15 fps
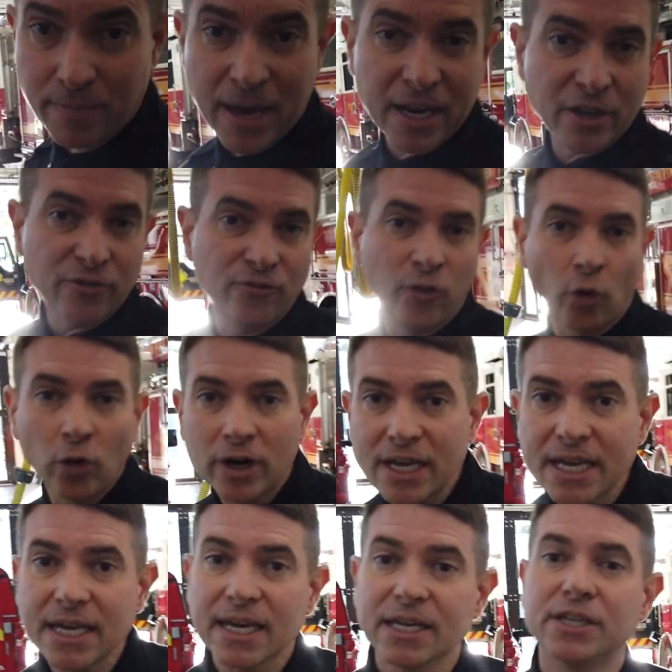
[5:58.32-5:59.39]
a Medic
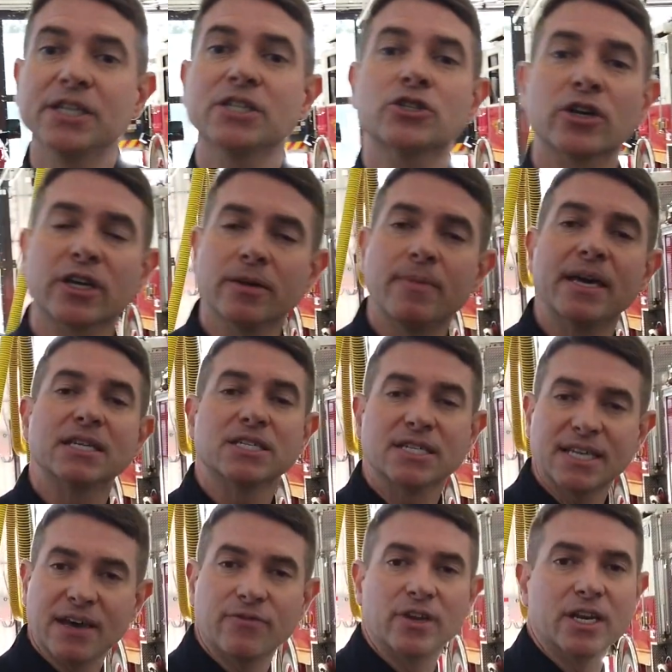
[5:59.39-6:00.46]
40 and District Command
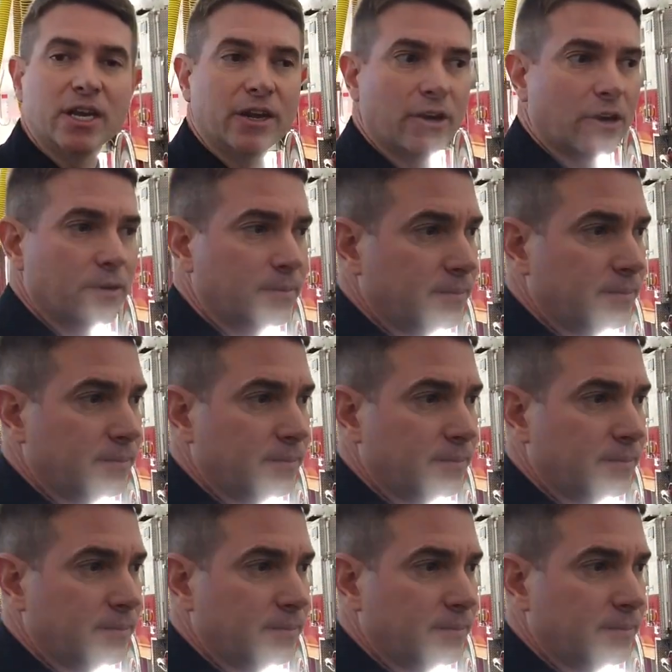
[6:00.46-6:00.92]
7 here.